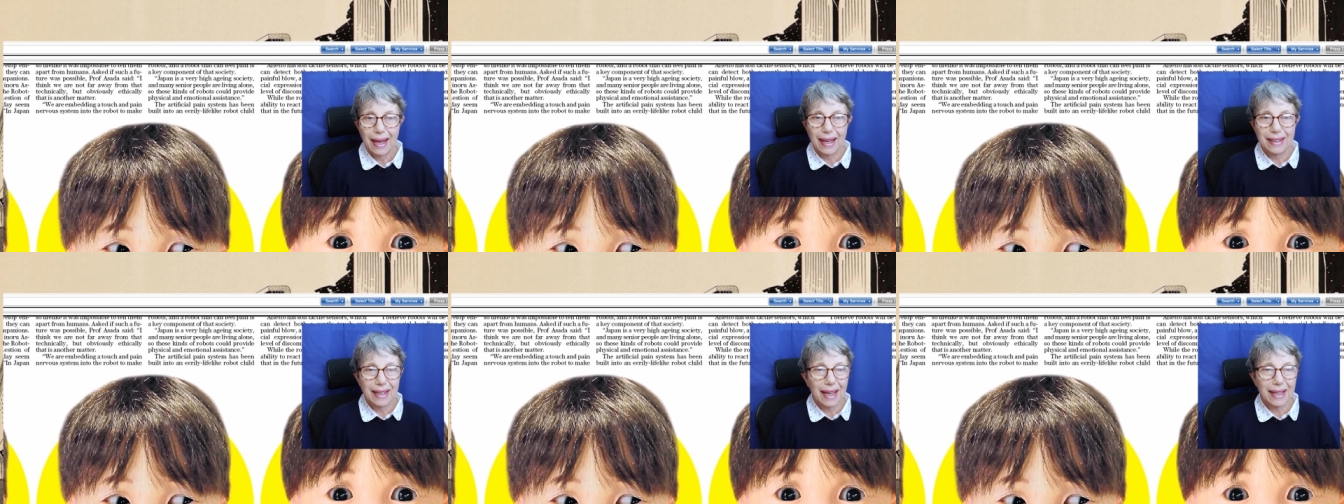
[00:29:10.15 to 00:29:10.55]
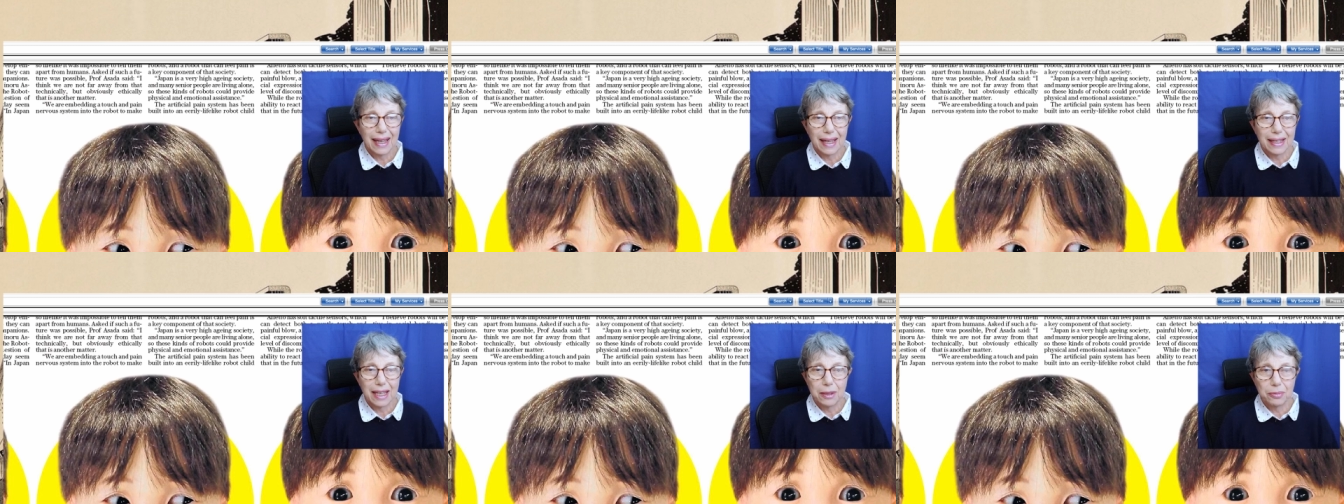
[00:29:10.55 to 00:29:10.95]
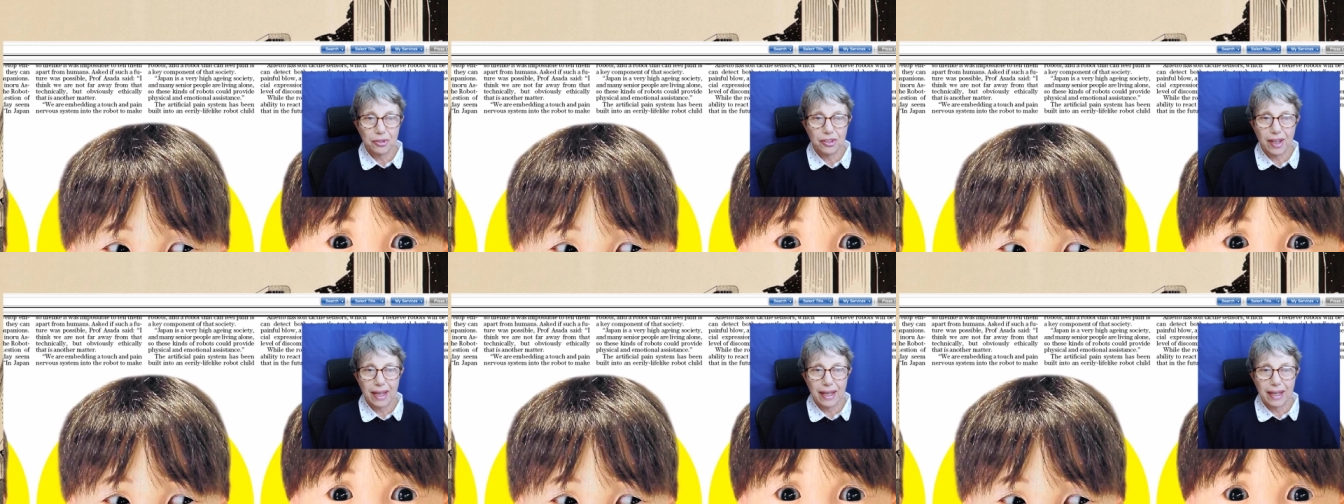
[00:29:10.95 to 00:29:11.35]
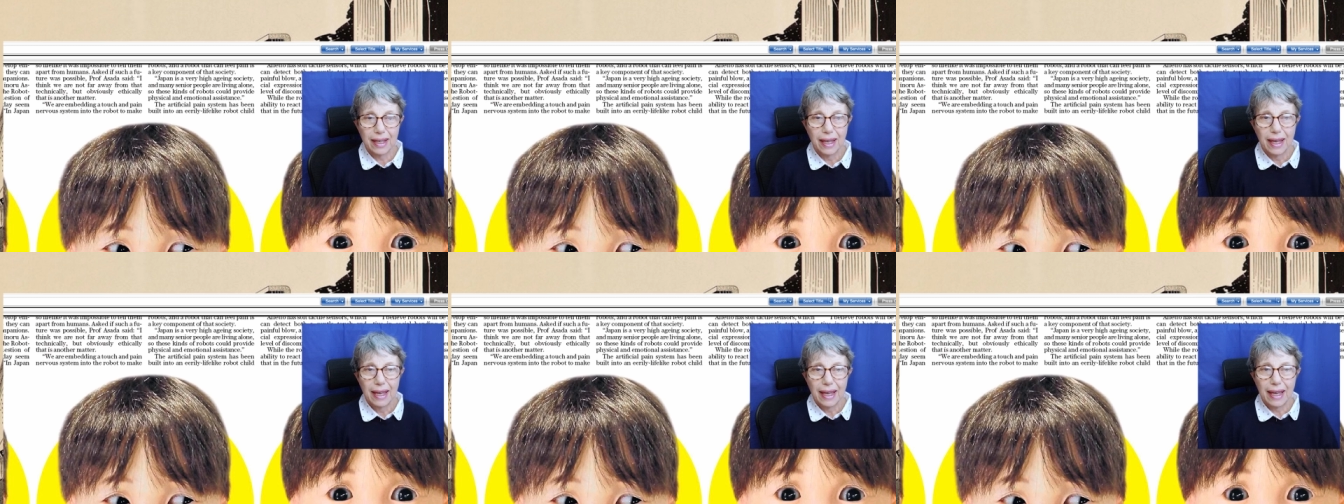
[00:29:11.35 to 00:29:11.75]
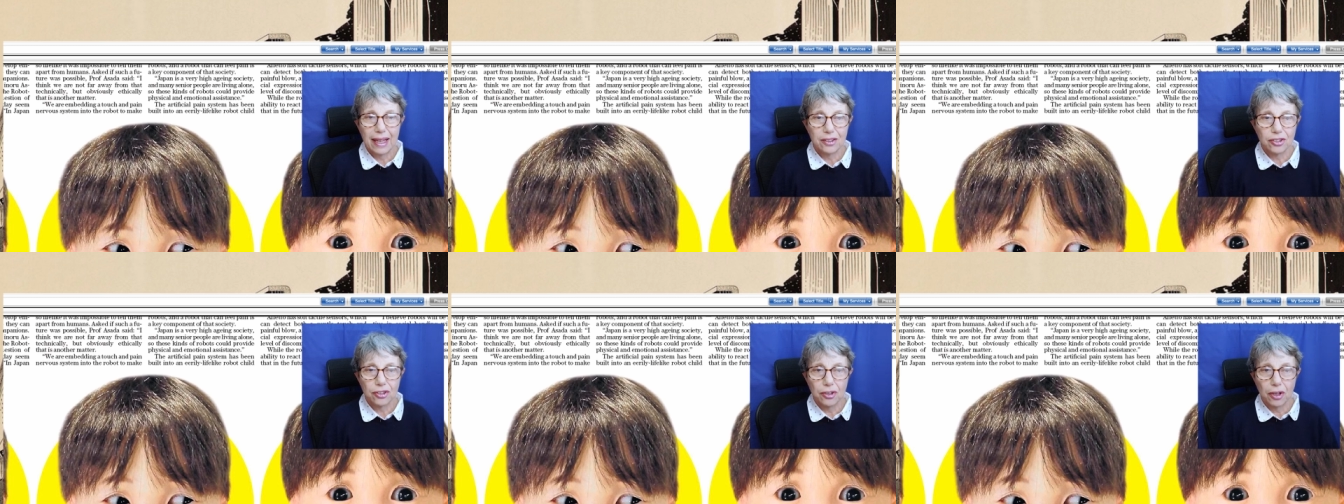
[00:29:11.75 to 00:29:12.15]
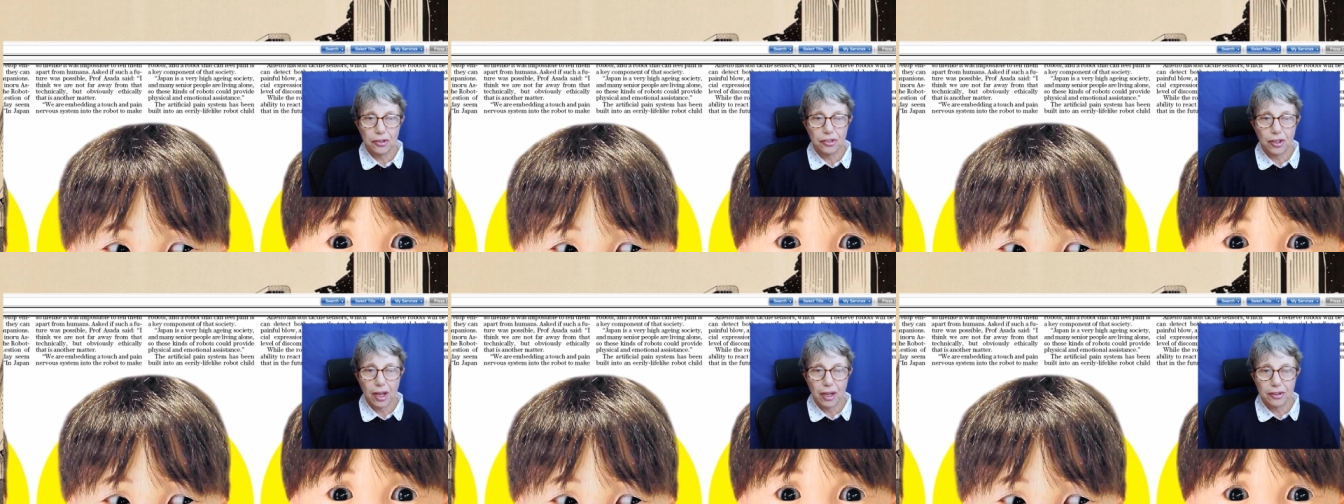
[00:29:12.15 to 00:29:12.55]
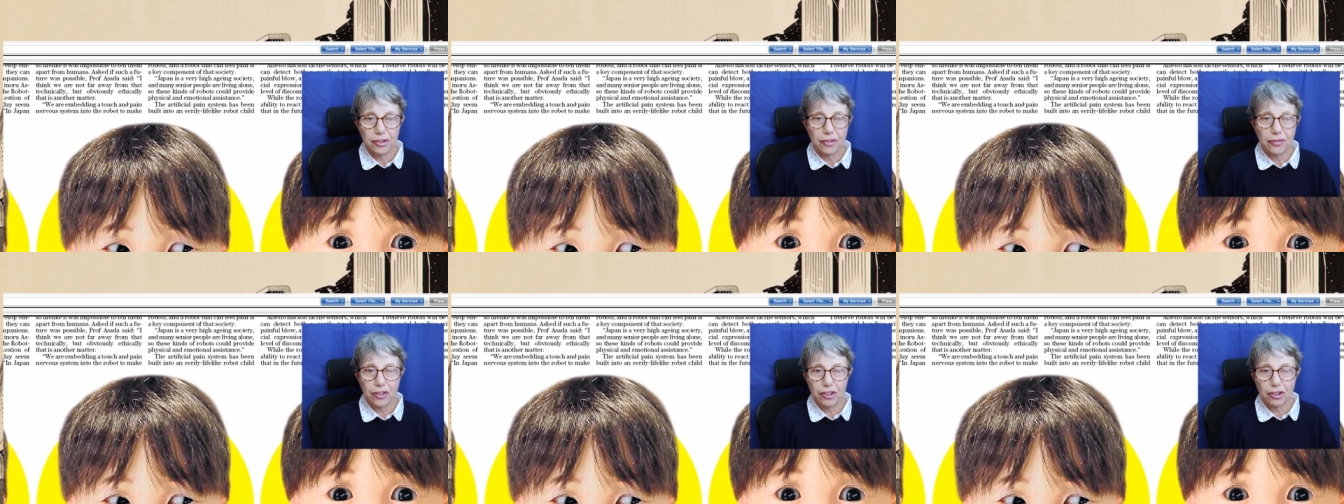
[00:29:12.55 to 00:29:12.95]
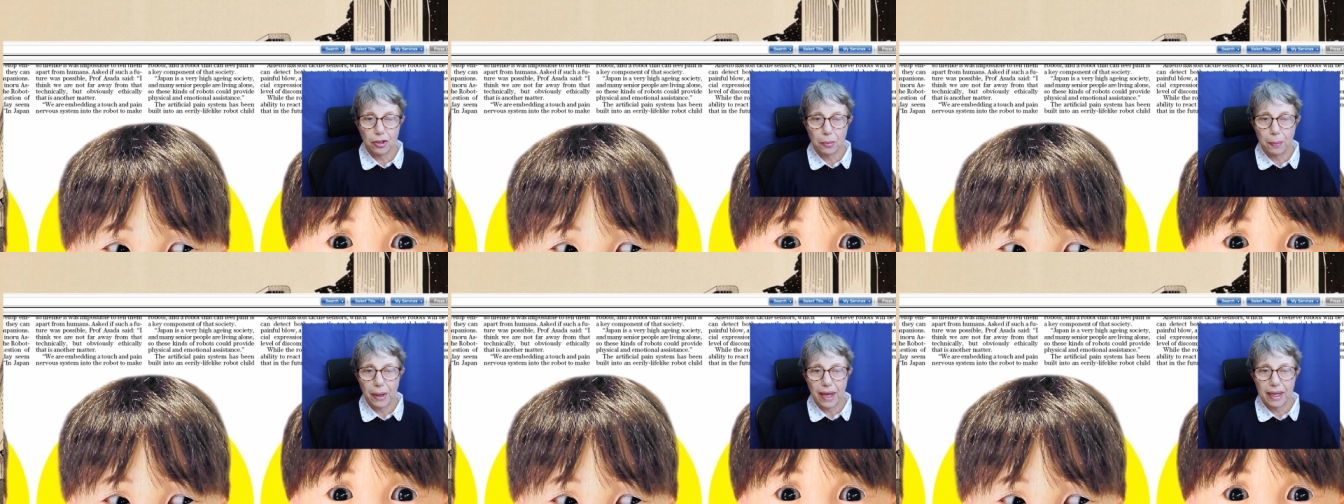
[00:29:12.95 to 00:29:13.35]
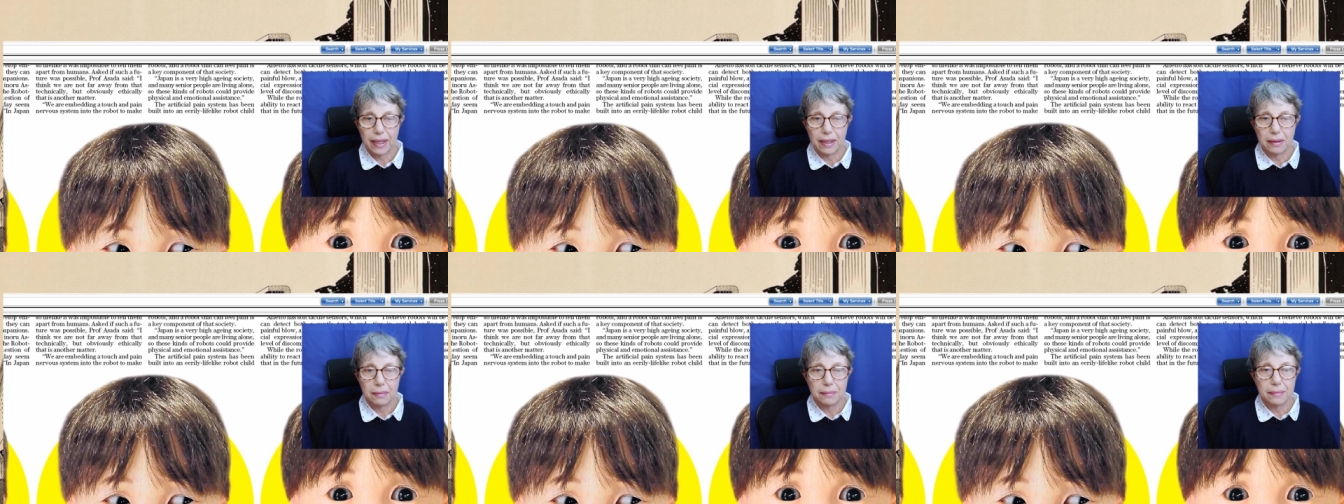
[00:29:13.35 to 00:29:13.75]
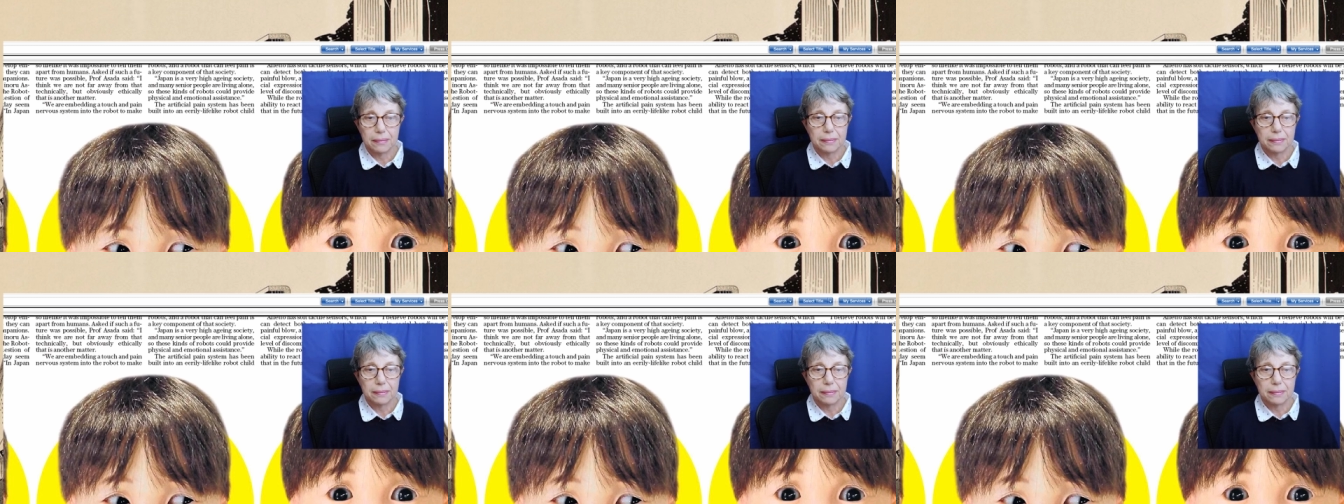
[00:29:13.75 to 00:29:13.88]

And I, I keep saying it's not artificial pain.